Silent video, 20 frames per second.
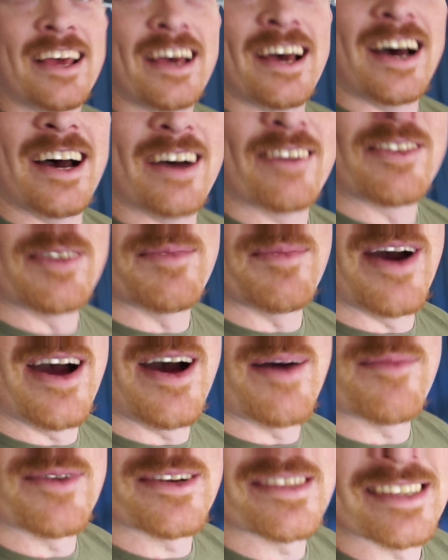I've got my
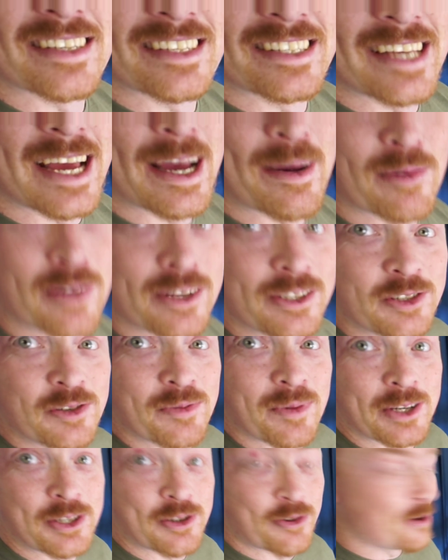arm wrestling table. I do
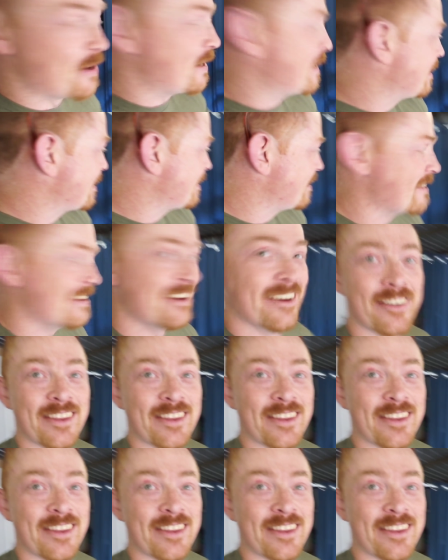my training